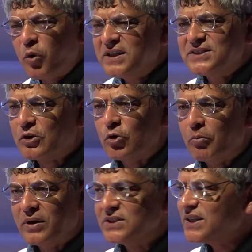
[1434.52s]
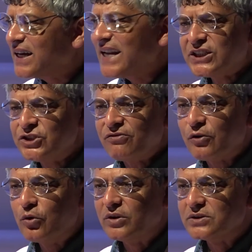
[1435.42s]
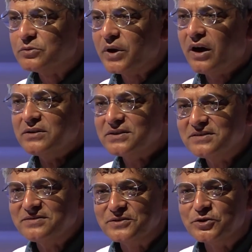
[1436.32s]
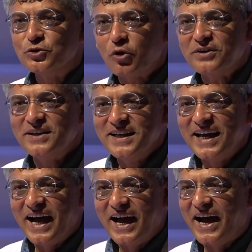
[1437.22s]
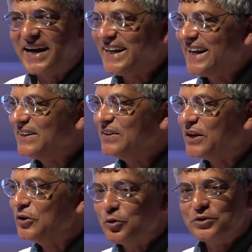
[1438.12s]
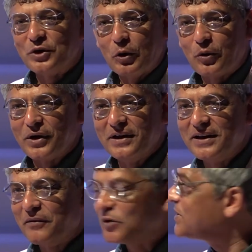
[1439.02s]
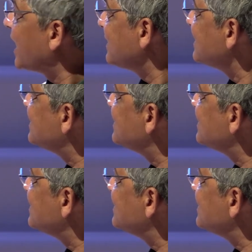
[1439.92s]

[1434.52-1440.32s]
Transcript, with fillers: what is the global? It's a collection of locals. We can't just not ignore the global, because that